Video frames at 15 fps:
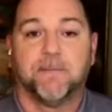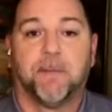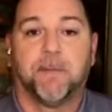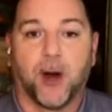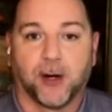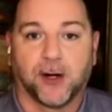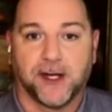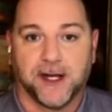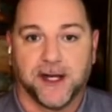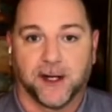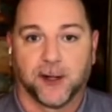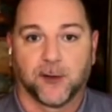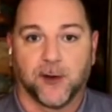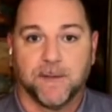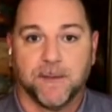bargaining
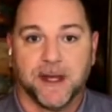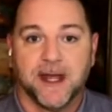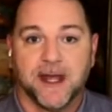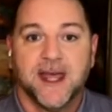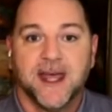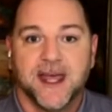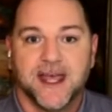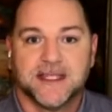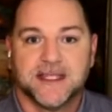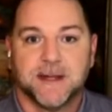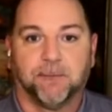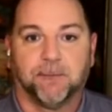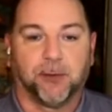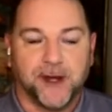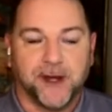agreement is
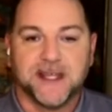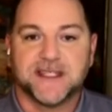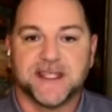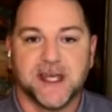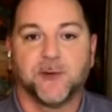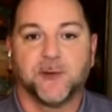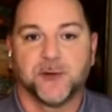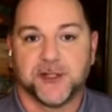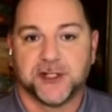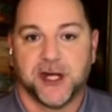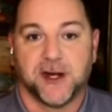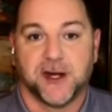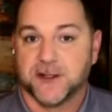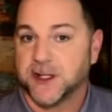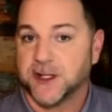it brings equal
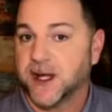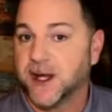shares.